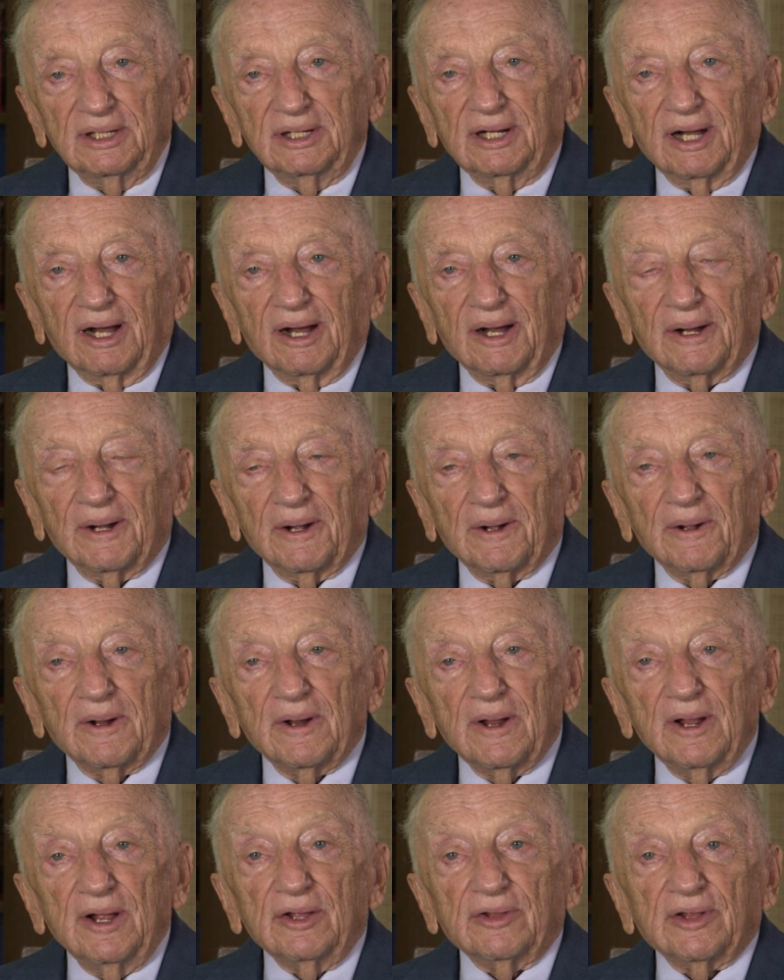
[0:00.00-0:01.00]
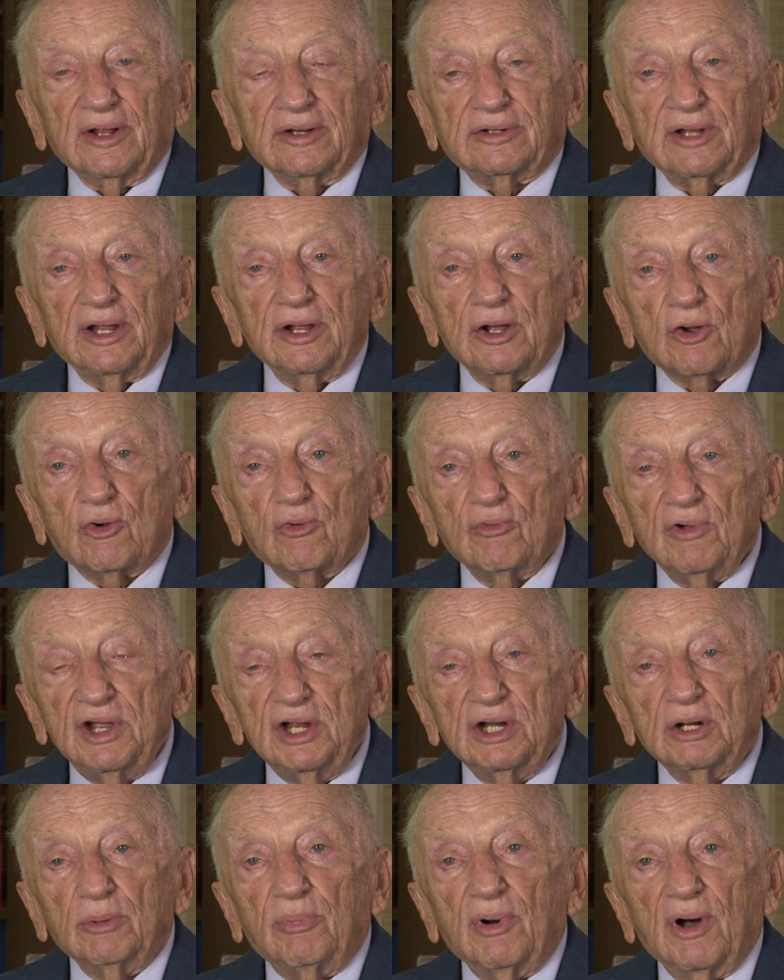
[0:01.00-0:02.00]
that they agreed
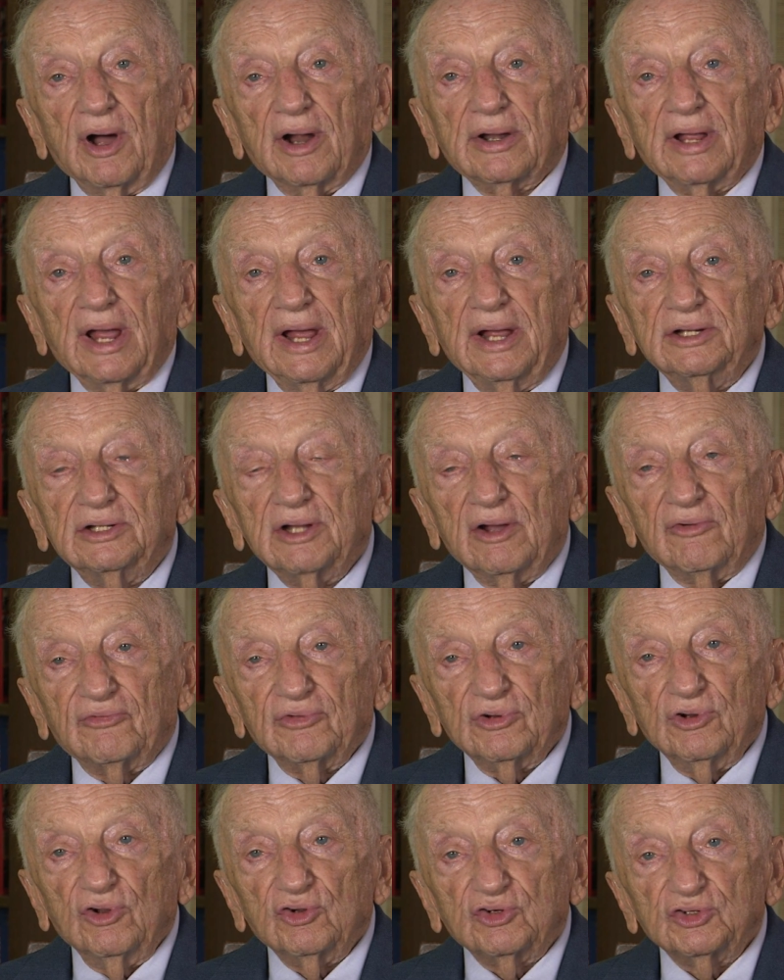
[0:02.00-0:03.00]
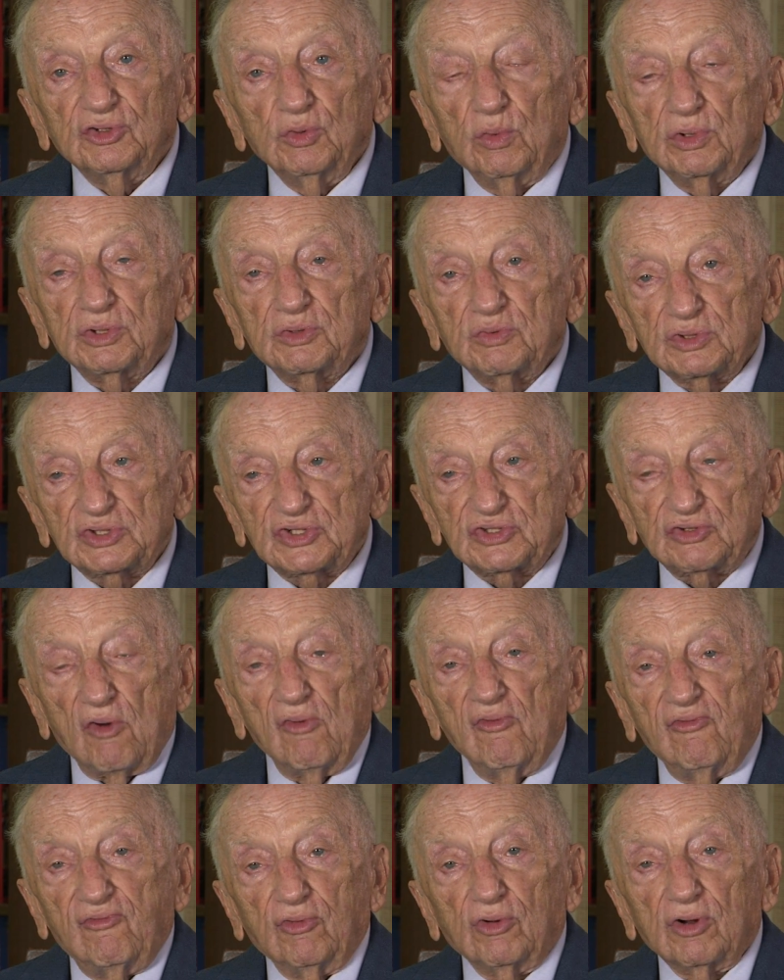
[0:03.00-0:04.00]
upon a definition which was so
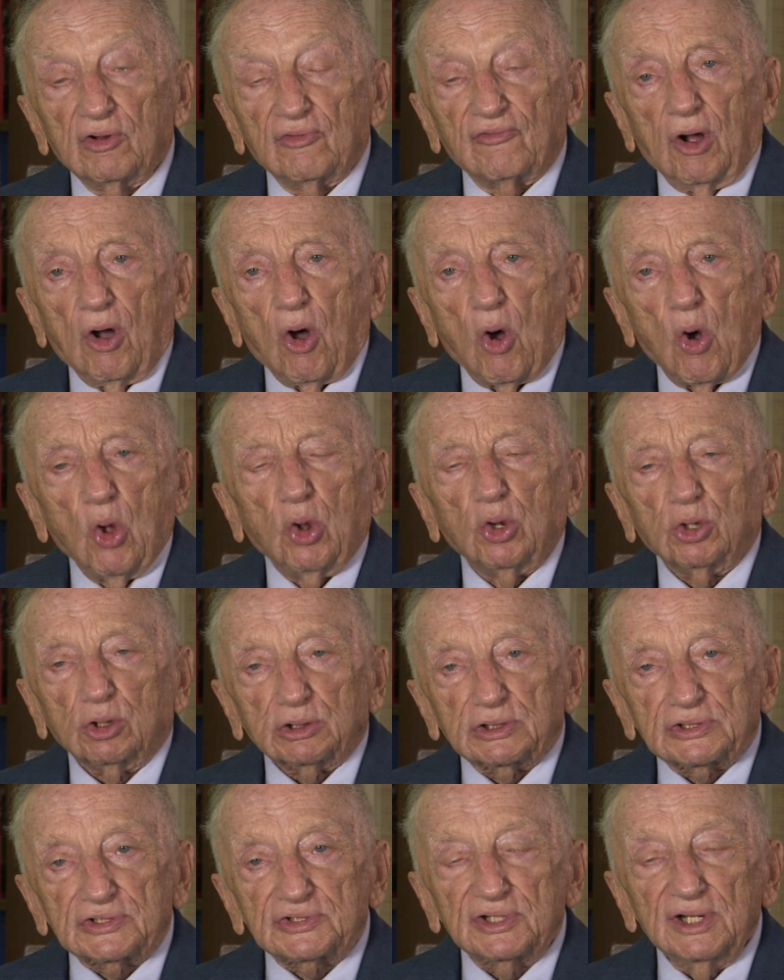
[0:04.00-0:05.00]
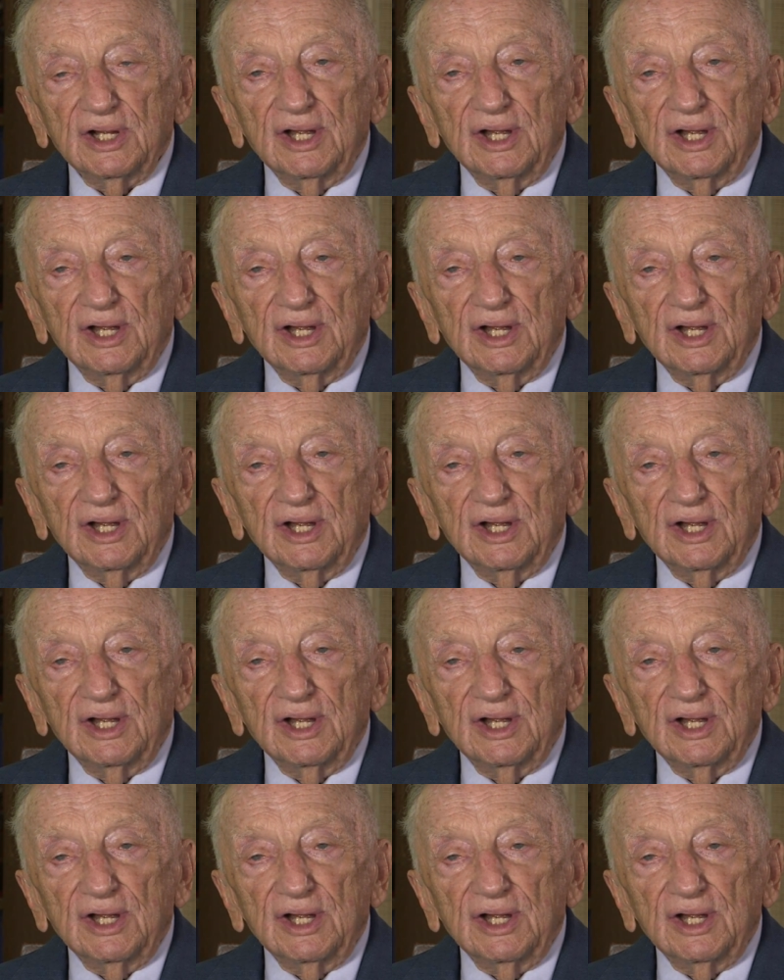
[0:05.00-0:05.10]
full of holes